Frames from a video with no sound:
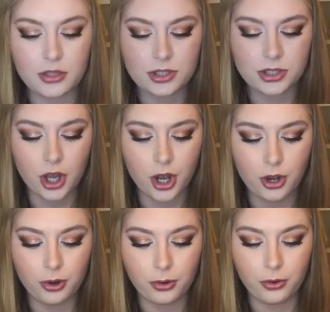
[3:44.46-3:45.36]

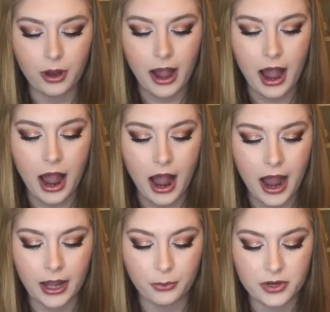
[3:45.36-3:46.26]
So
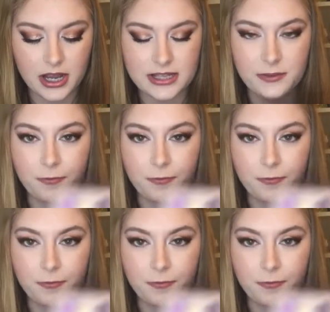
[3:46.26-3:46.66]
I was